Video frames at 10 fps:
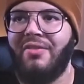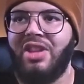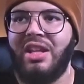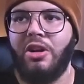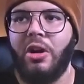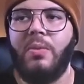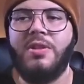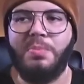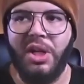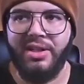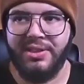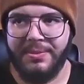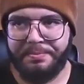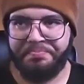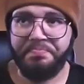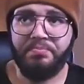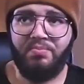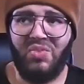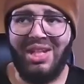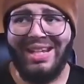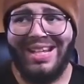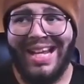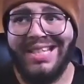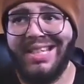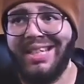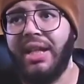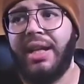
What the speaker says: the current response. an ID.